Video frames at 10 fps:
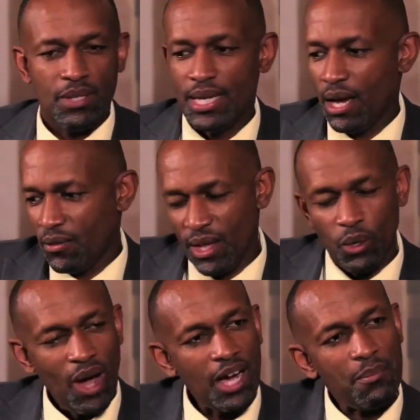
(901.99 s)
Now,
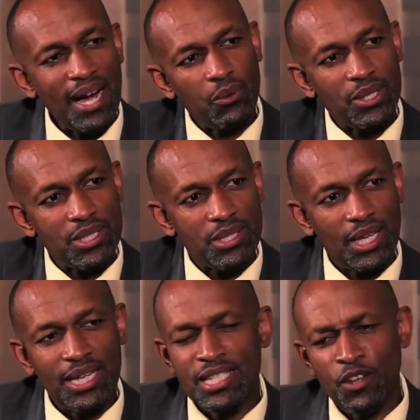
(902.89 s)
then work backwards
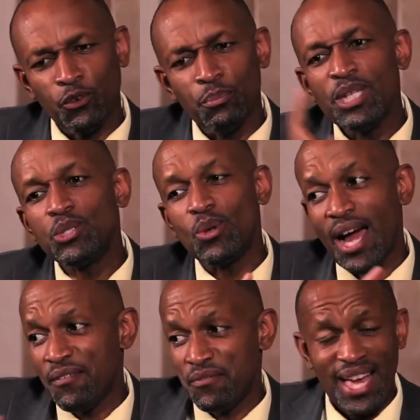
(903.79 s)
and say, for me to
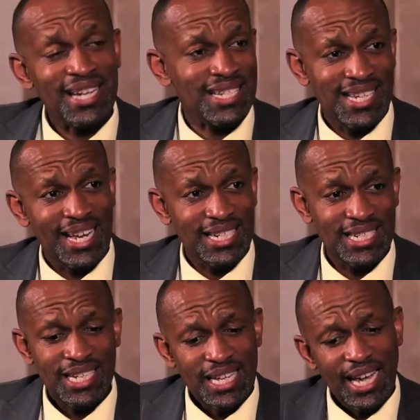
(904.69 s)
have that done,
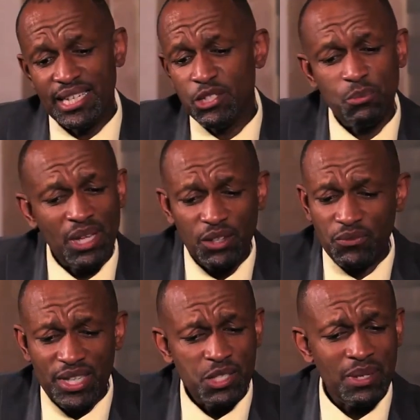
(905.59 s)
I need to make
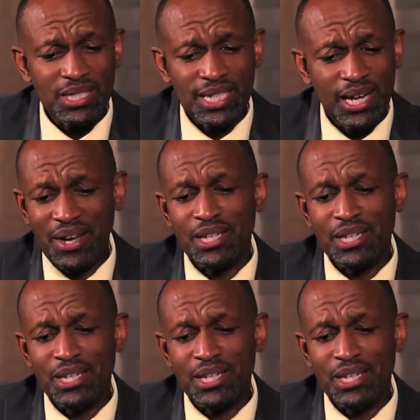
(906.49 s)
investments now.